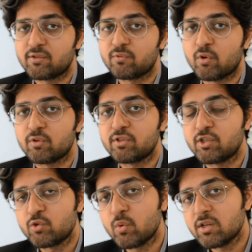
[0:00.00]
stands
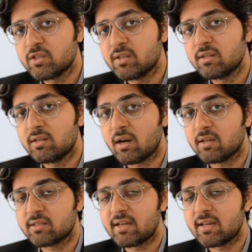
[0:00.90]
for Situation,